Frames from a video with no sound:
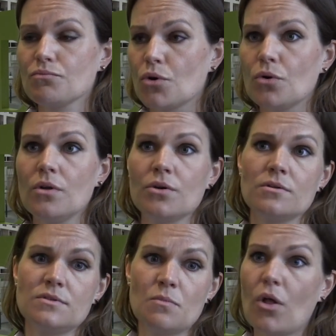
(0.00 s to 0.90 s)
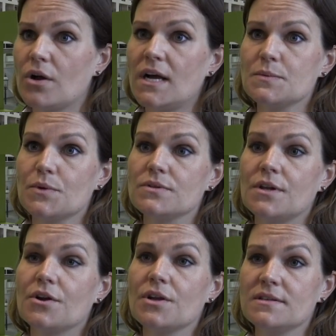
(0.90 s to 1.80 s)
rural or smaller hospitals
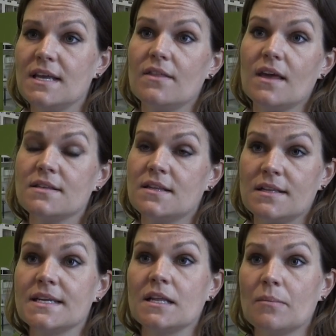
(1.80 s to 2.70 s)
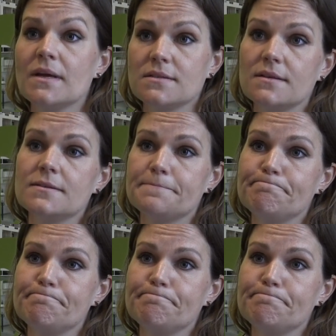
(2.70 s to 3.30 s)
that are seeing the kids on a daily basis.